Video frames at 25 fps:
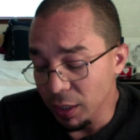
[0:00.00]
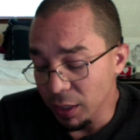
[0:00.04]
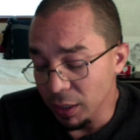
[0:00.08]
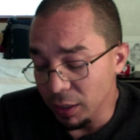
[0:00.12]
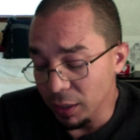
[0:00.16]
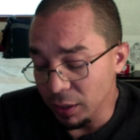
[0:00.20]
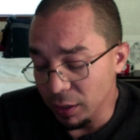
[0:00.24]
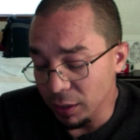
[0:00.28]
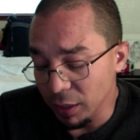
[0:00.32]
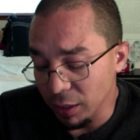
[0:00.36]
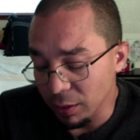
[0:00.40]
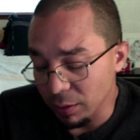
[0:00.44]

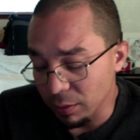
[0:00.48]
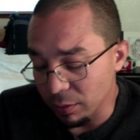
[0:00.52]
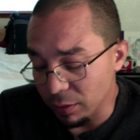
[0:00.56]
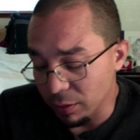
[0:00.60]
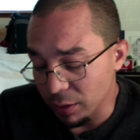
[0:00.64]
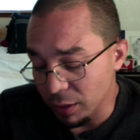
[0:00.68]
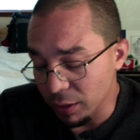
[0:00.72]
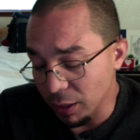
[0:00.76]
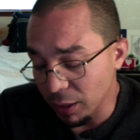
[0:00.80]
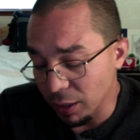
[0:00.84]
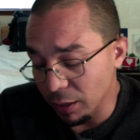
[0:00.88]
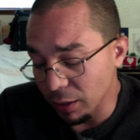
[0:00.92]
Then
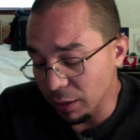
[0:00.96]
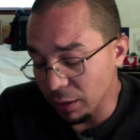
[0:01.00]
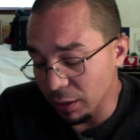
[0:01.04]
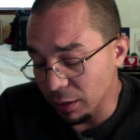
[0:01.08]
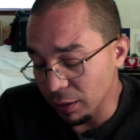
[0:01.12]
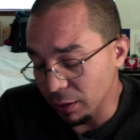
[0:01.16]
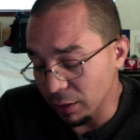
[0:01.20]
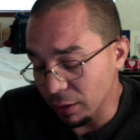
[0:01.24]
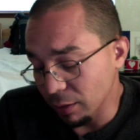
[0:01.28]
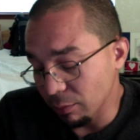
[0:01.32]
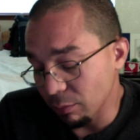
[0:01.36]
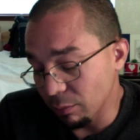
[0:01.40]

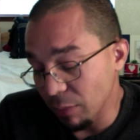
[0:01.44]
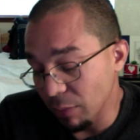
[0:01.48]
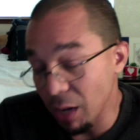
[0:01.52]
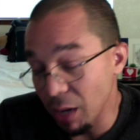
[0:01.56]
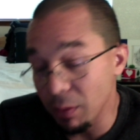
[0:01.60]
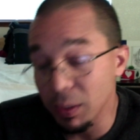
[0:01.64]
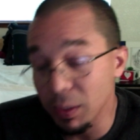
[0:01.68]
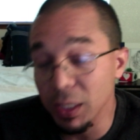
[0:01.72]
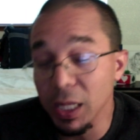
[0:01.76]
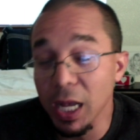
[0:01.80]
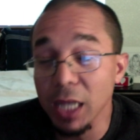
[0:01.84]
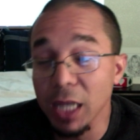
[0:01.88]

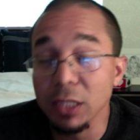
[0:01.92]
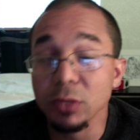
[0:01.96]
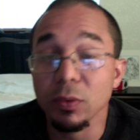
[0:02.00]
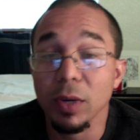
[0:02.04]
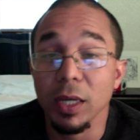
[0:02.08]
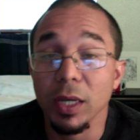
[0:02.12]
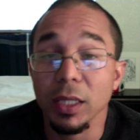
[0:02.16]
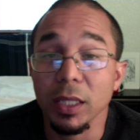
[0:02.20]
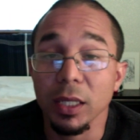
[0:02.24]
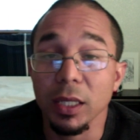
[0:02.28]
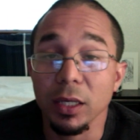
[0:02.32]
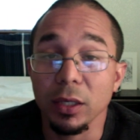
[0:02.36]
maybe that's why
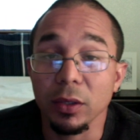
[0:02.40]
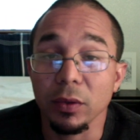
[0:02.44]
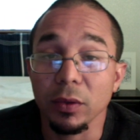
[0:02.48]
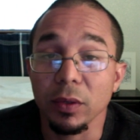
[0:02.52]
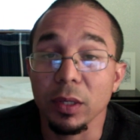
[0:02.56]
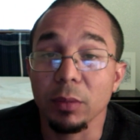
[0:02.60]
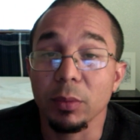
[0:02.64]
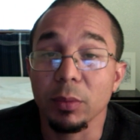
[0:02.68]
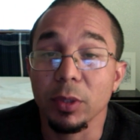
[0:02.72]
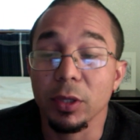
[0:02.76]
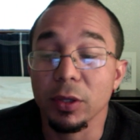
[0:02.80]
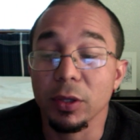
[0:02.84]
they do it.
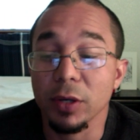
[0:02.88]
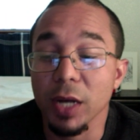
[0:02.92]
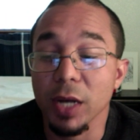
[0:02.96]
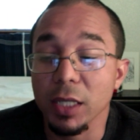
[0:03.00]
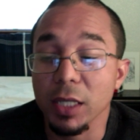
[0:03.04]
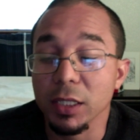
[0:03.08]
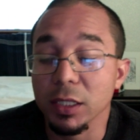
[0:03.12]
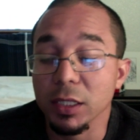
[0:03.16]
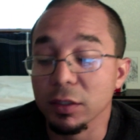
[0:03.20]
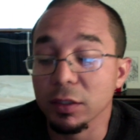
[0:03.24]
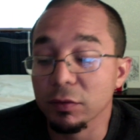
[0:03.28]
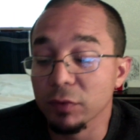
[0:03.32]
But they're not
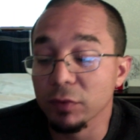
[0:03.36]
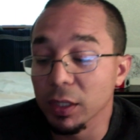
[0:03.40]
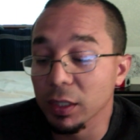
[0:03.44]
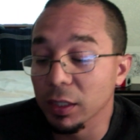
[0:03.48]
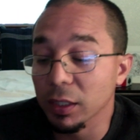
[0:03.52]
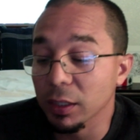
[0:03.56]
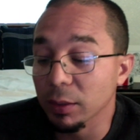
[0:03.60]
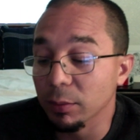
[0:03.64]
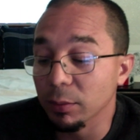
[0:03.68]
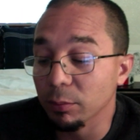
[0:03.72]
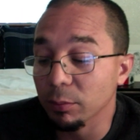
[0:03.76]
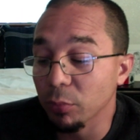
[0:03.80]
just
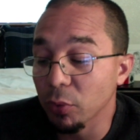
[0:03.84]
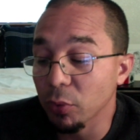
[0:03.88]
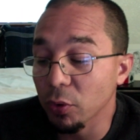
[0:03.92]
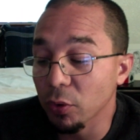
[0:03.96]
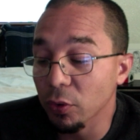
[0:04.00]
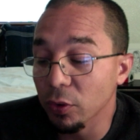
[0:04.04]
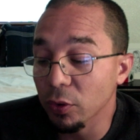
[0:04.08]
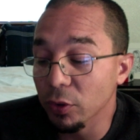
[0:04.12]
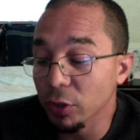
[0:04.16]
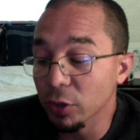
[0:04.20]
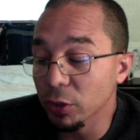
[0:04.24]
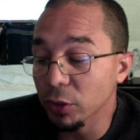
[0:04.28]
fucking
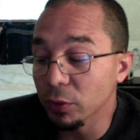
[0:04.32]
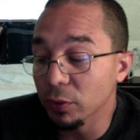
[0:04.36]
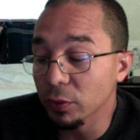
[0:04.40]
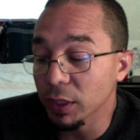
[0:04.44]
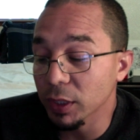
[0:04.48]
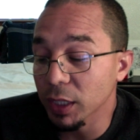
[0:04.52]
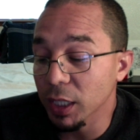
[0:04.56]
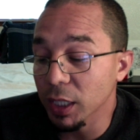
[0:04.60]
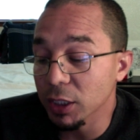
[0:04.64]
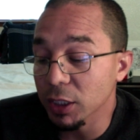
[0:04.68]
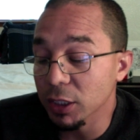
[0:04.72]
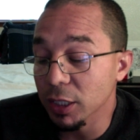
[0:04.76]
bored doing
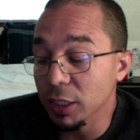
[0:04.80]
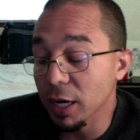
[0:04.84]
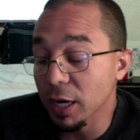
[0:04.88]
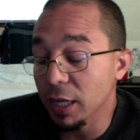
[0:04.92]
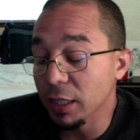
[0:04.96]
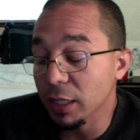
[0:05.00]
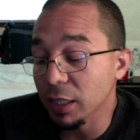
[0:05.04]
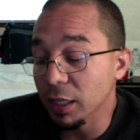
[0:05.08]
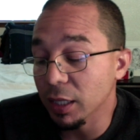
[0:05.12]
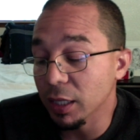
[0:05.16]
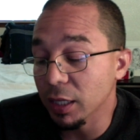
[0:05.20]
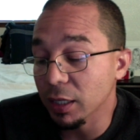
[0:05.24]
that shit, I
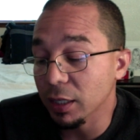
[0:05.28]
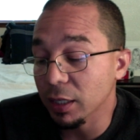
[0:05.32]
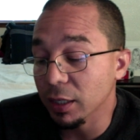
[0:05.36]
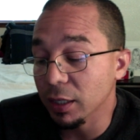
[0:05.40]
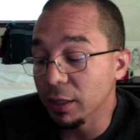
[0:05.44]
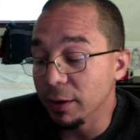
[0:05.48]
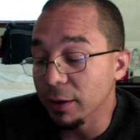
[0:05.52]
think.